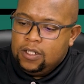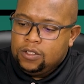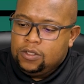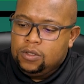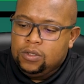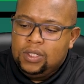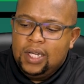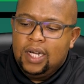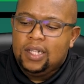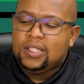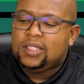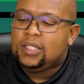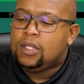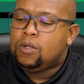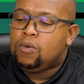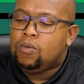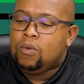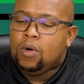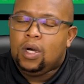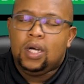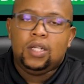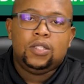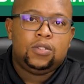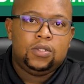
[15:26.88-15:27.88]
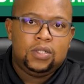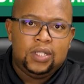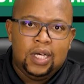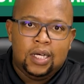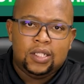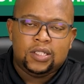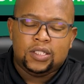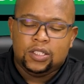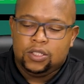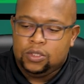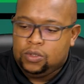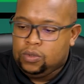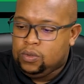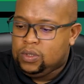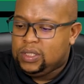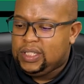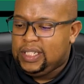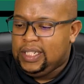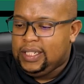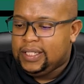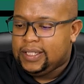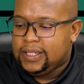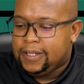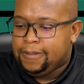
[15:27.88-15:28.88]
2001-2002
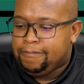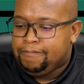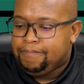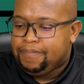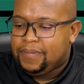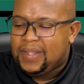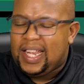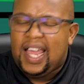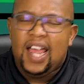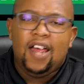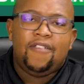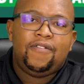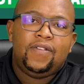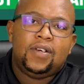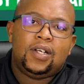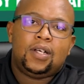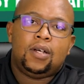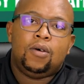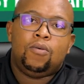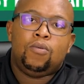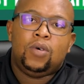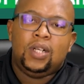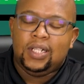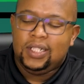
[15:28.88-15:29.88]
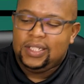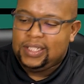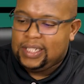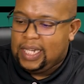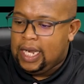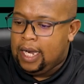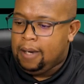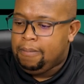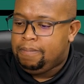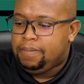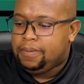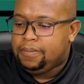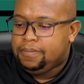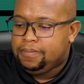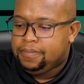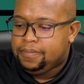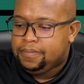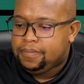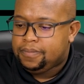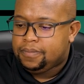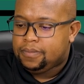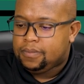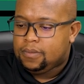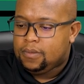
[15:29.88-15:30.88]
season. Africa Winners Cup,
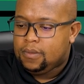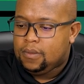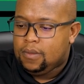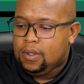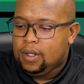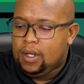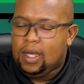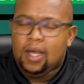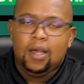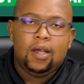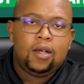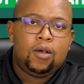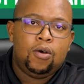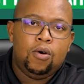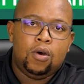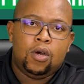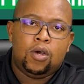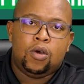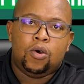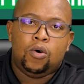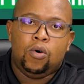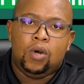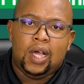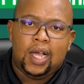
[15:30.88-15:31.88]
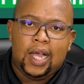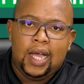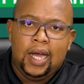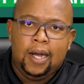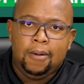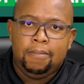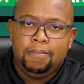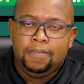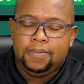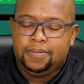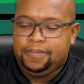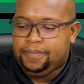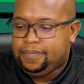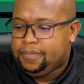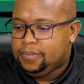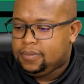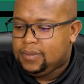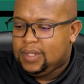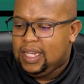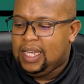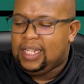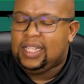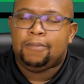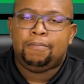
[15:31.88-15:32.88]
Coca-Cola Cup,
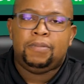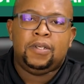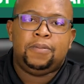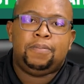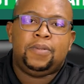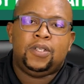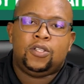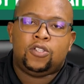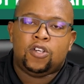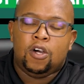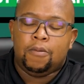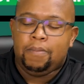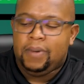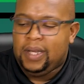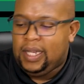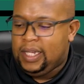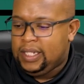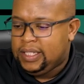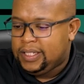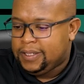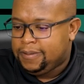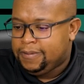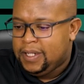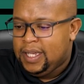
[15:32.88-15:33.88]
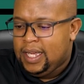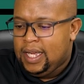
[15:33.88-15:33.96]
and the BP Top 8.